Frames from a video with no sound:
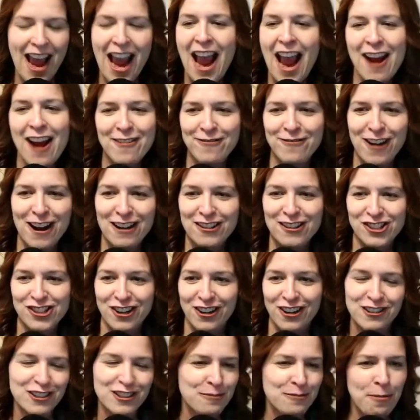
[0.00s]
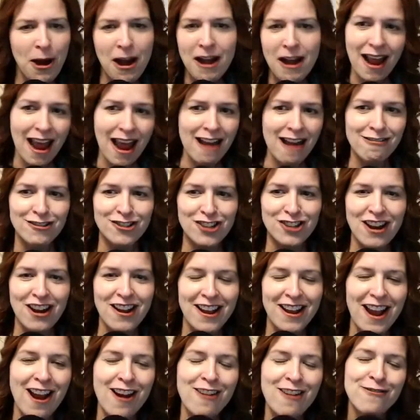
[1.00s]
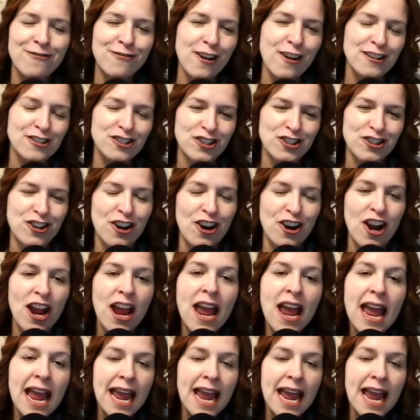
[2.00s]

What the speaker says: air freshener, spraying energetic air freshener